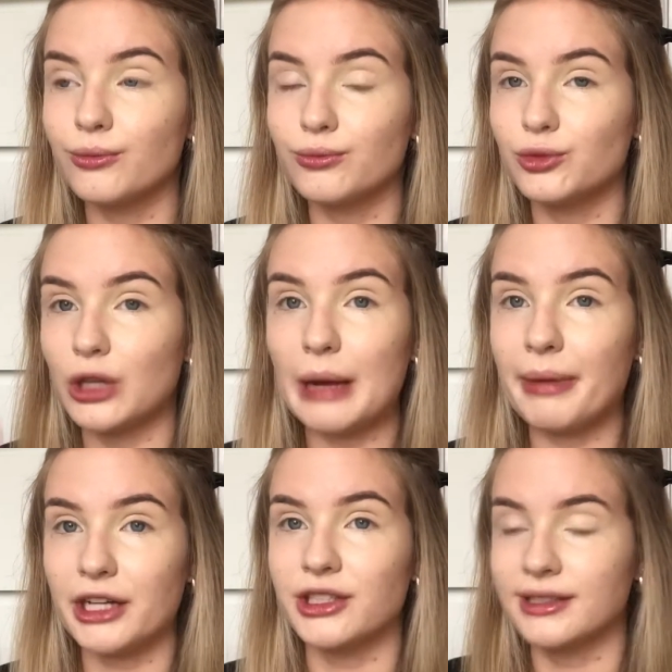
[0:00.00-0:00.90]
dry
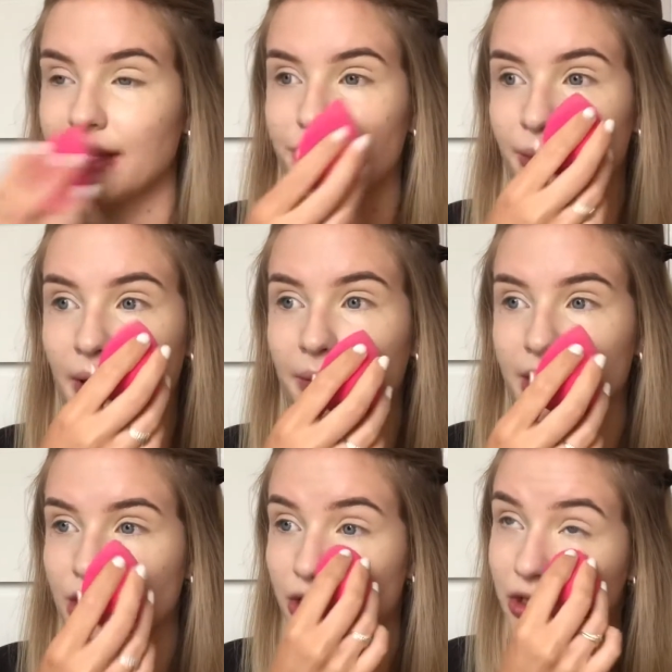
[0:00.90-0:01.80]
patches everywhere,
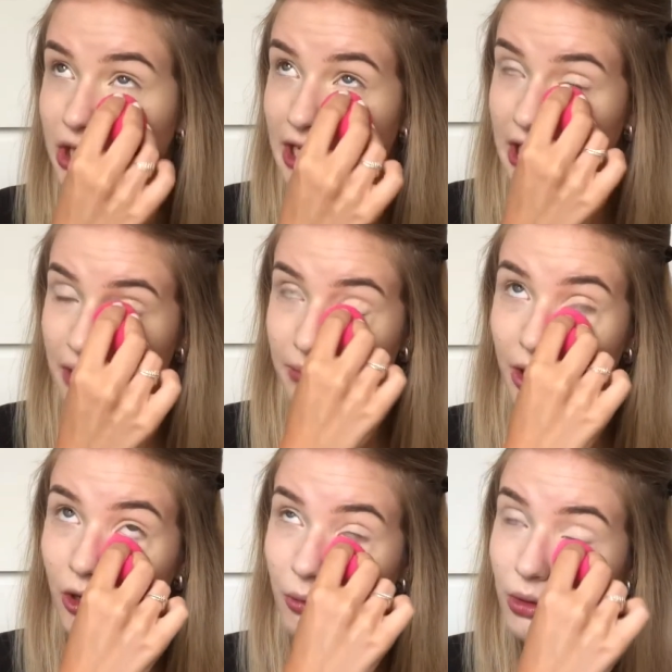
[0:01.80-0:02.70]
which usually my
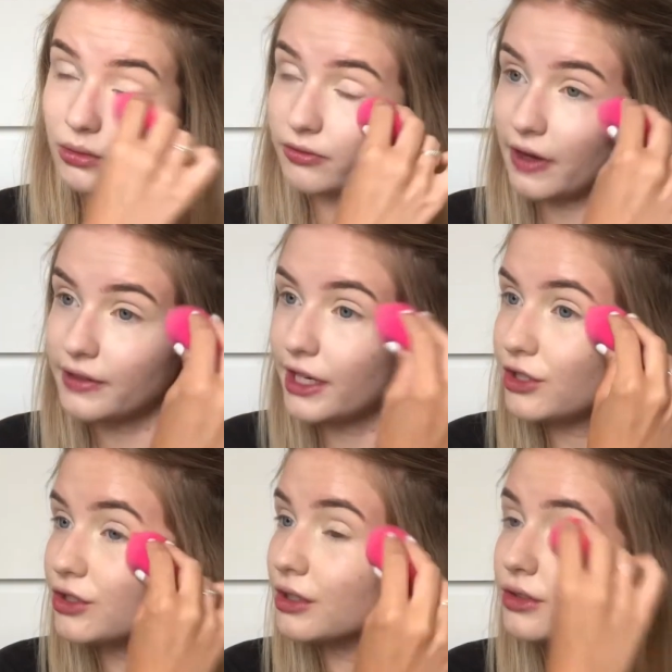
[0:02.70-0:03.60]
normal
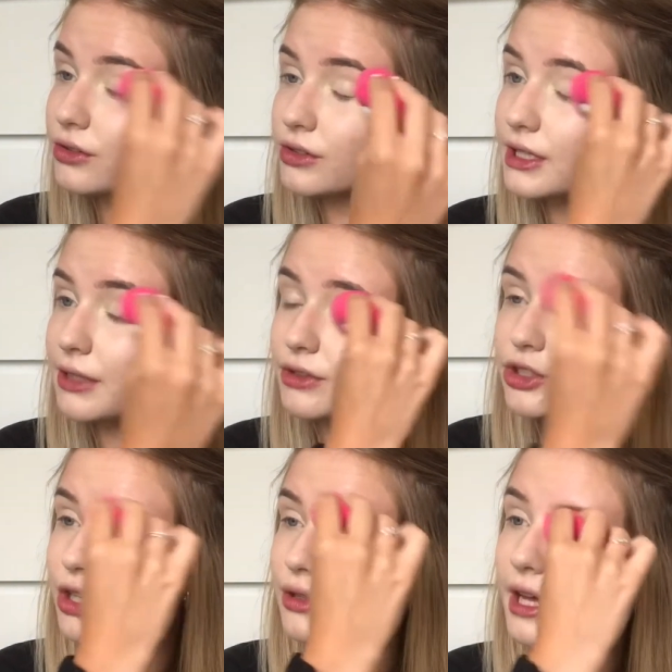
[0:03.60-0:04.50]
foundation doesn't even
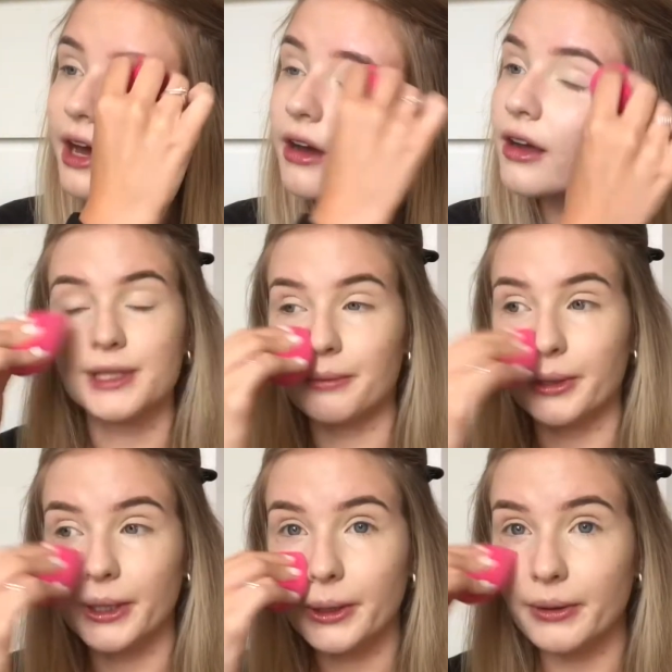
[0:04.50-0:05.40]
show that. So I'm
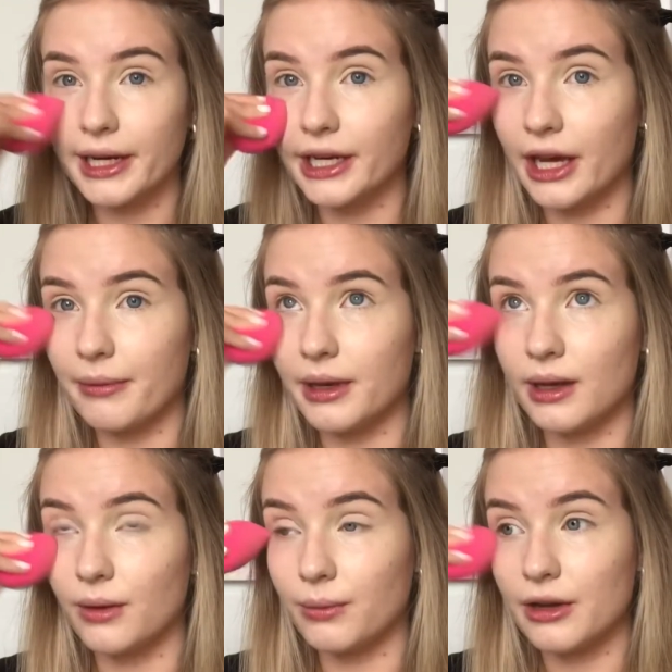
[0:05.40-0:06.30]
gonna quickly go in
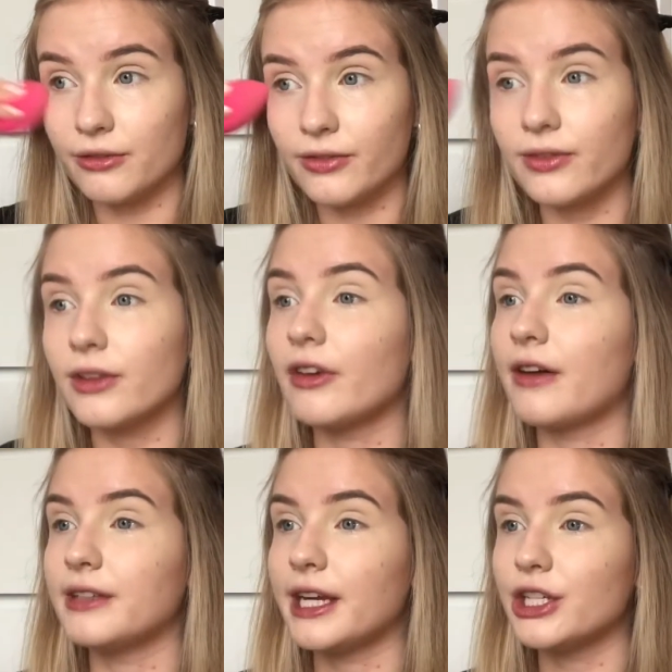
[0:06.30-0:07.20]
with the
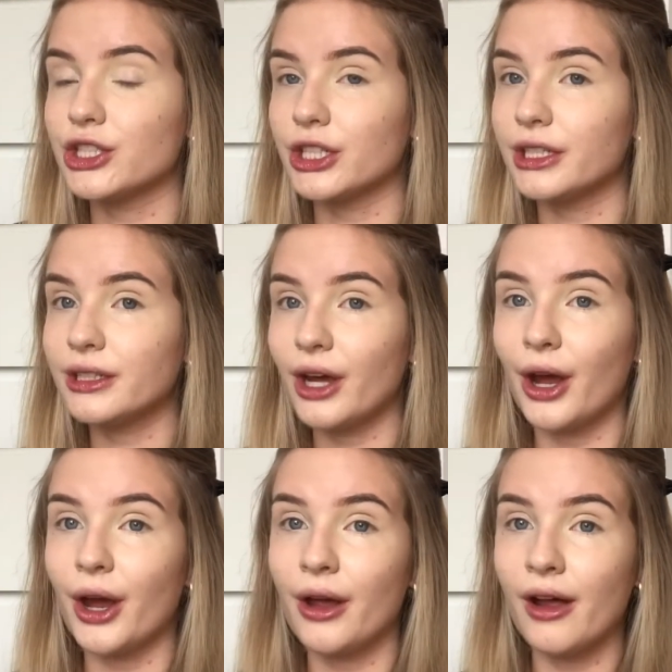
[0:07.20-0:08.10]
foundation.
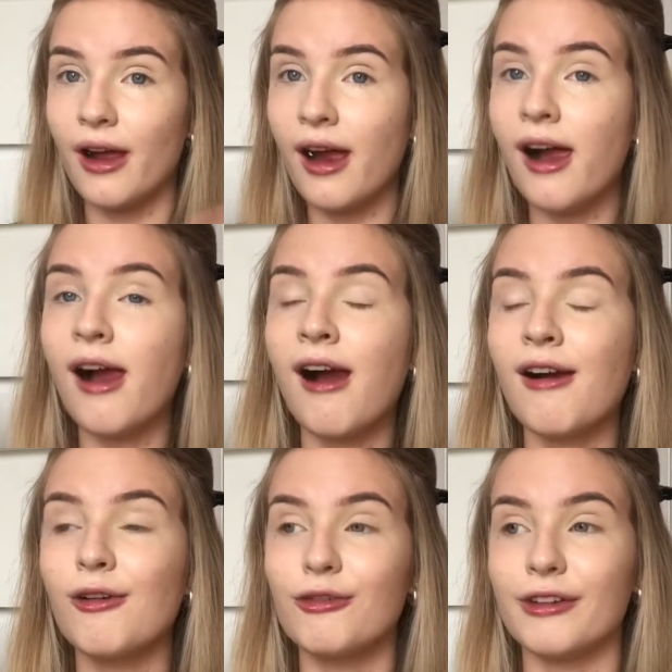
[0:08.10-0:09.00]

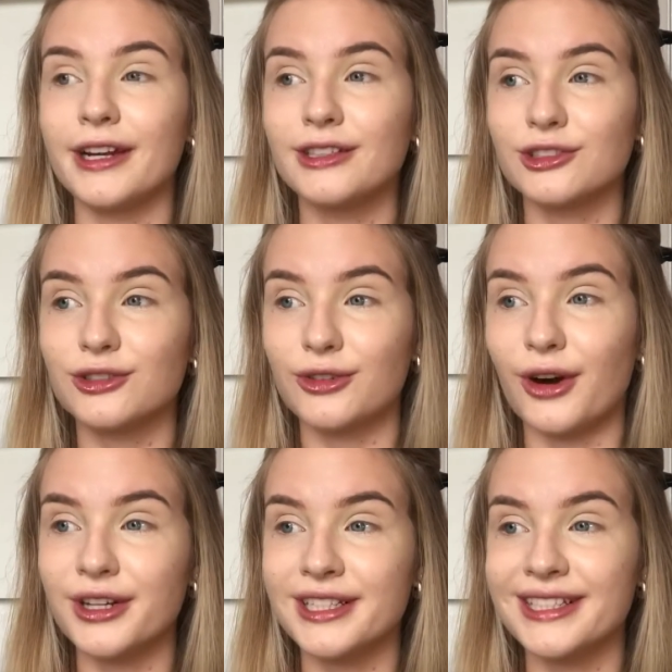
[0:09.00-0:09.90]
Fingers
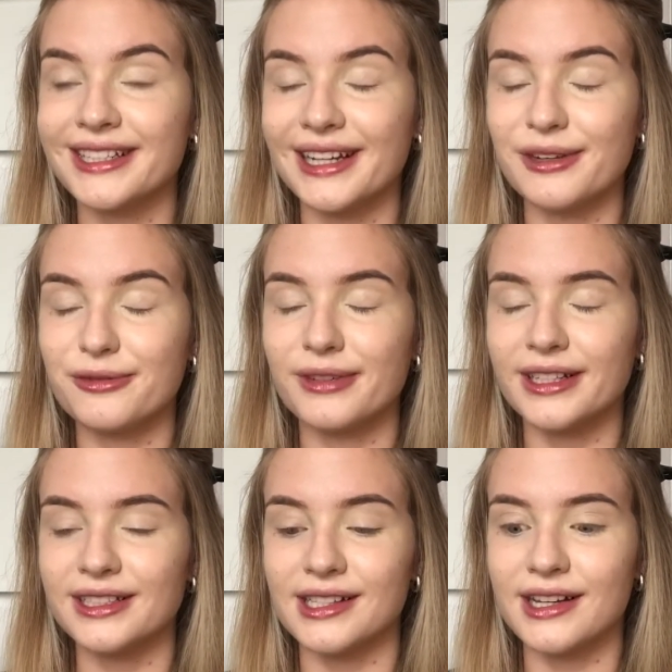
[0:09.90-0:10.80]
crossed it
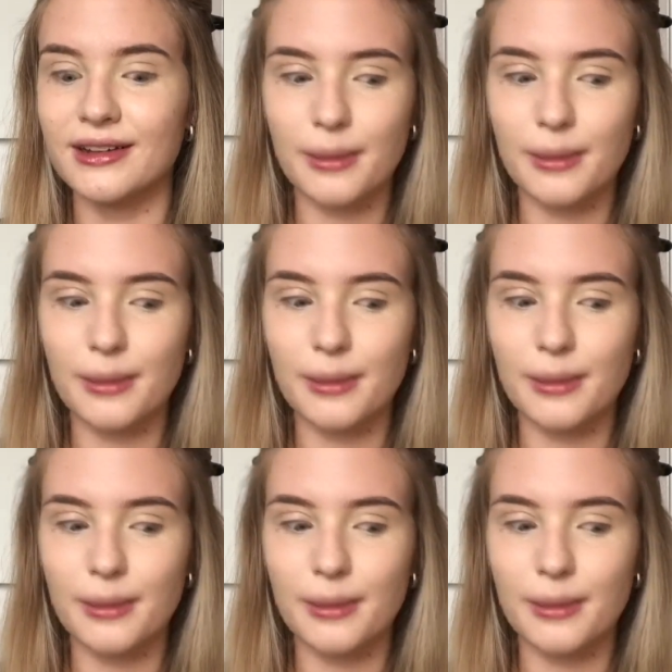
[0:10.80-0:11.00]
fixes it.